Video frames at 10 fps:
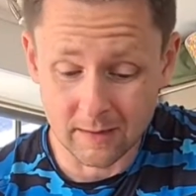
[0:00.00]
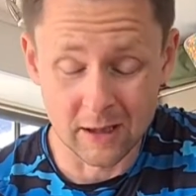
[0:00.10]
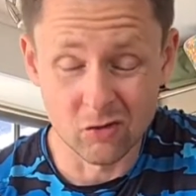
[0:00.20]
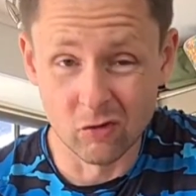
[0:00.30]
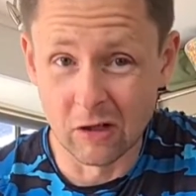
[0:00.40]

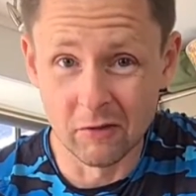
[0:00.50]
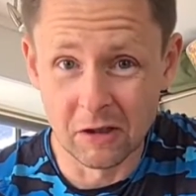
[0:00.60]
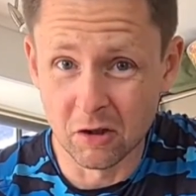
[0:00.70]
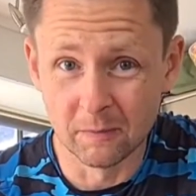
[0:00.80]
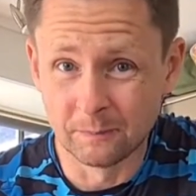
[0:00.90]
tastes really, really
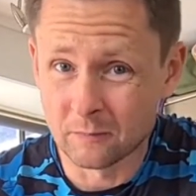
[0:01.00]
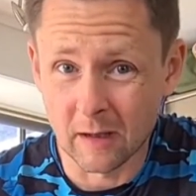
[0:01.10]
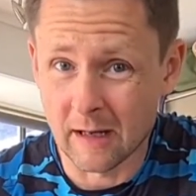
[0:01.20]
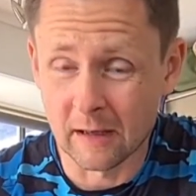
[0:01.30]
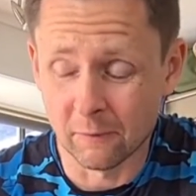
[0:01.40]
good.
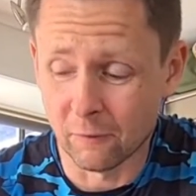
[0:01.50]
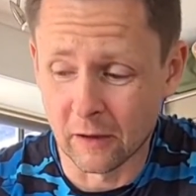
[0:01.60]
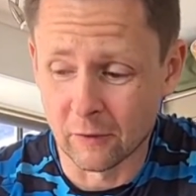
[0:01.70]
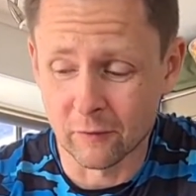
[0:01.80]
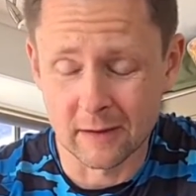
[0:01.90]
Again,
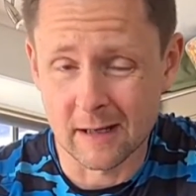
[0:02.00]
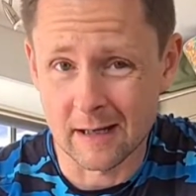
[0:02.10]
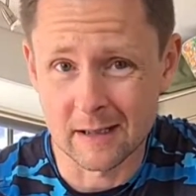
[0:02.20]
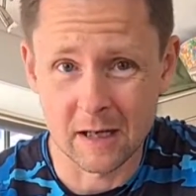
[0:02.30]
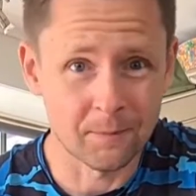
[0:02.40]
flavor is
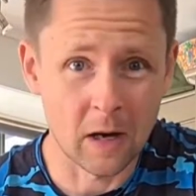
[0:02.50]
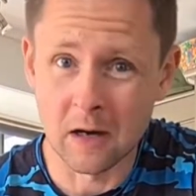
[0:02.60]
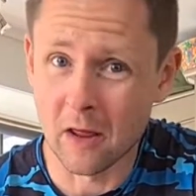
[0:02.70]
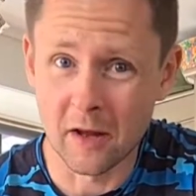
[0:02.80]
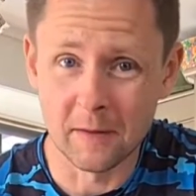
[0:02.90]
fantastic.
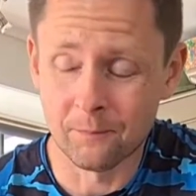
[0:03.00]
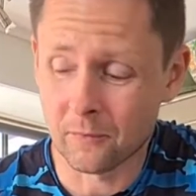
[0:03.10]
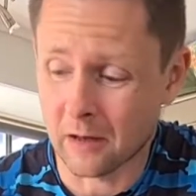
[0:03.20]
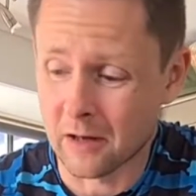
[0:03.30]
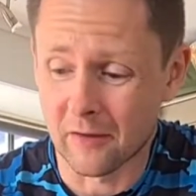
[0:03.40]
Another
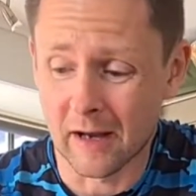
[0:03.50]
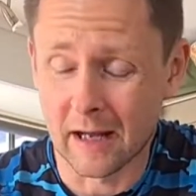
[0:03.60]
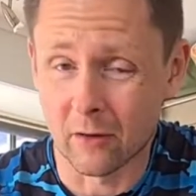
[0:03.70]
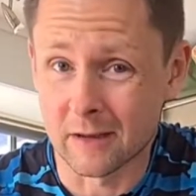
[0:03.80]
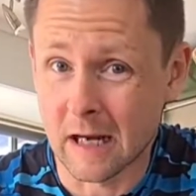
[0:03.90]
8 out
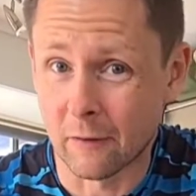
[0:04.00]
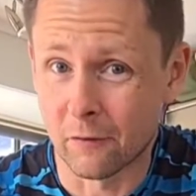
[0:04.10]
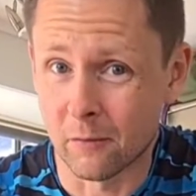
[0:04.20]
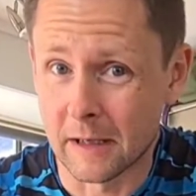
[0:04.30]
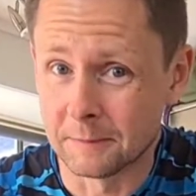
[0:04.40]
of 10
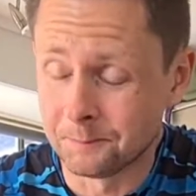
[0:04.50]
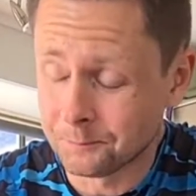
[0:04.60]
for me.